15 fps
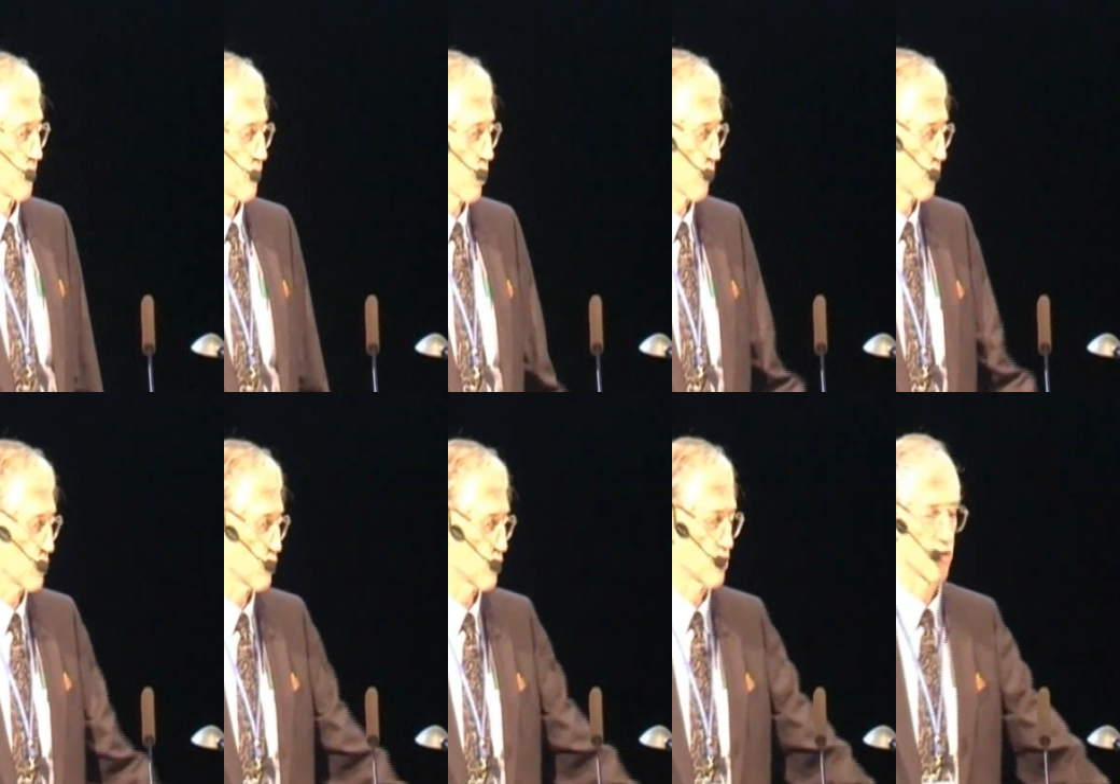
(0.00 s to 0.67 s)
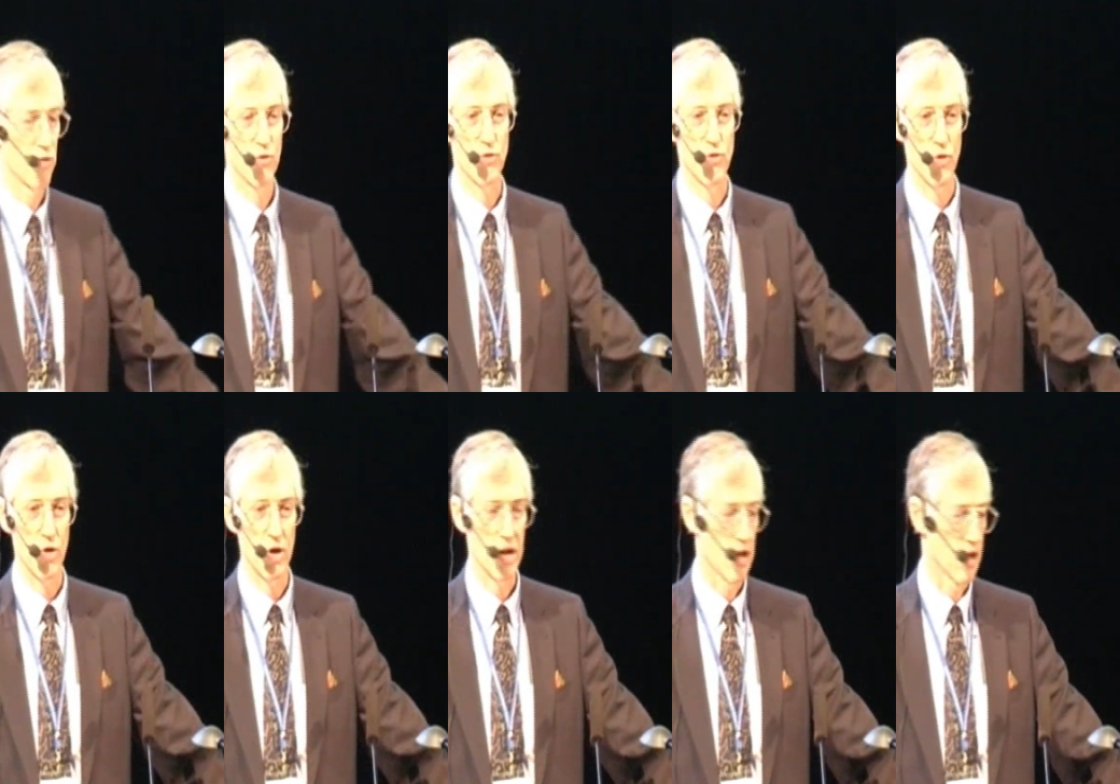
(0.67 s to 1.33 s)
Paul Richards
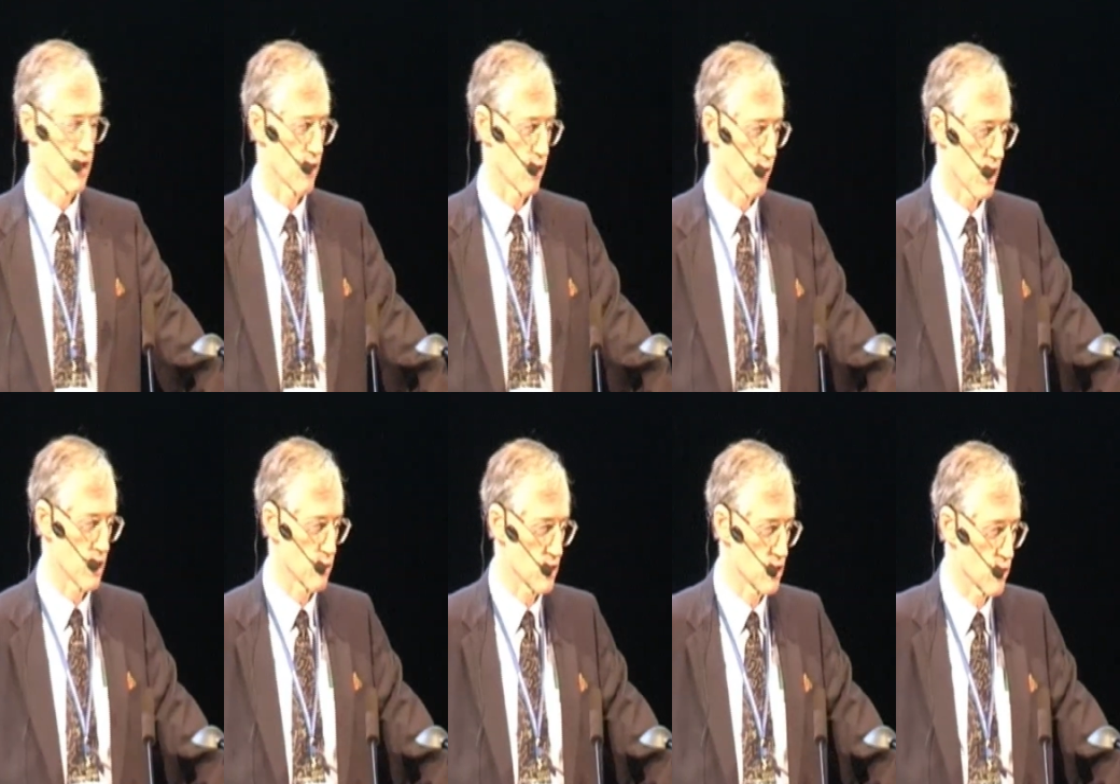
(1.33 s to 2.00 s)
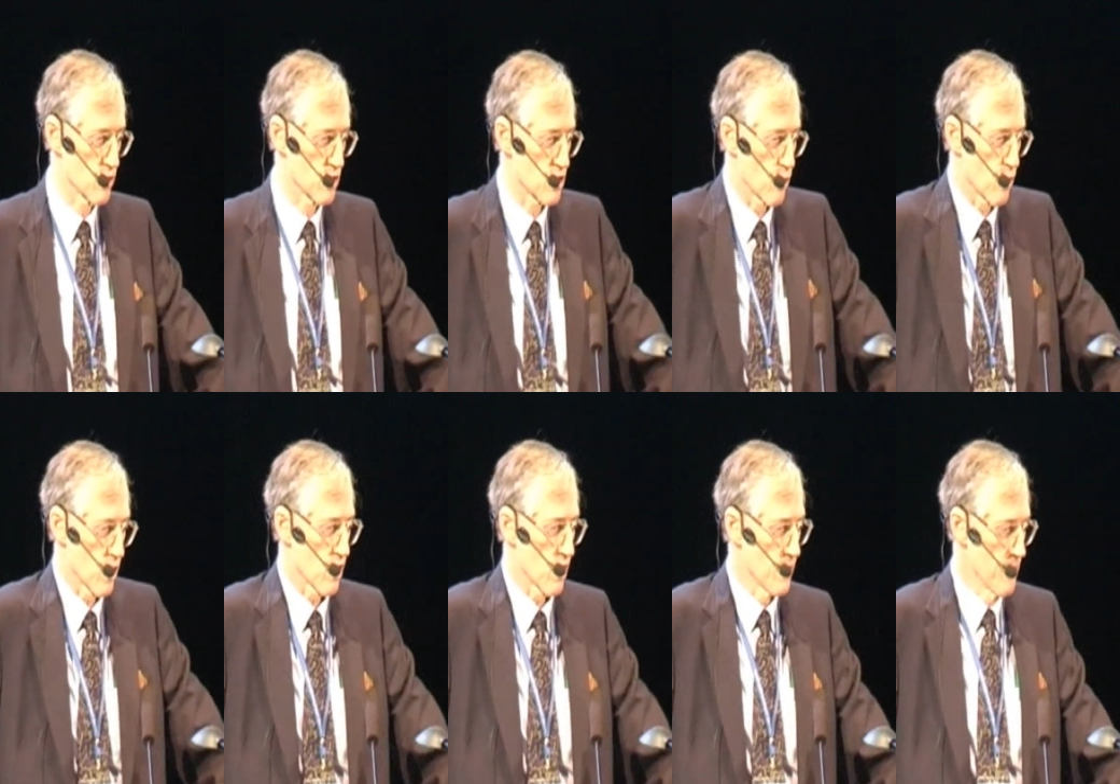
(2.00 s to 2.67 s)
for the graduate students to
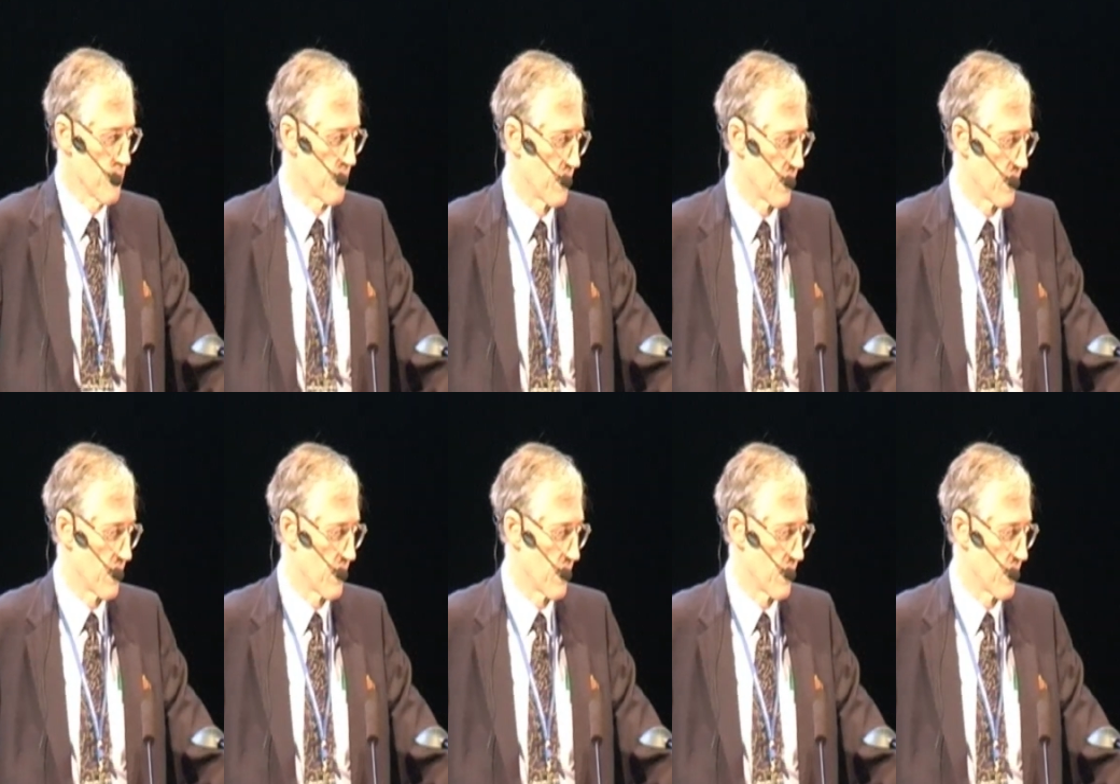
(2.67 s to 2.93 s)
work on.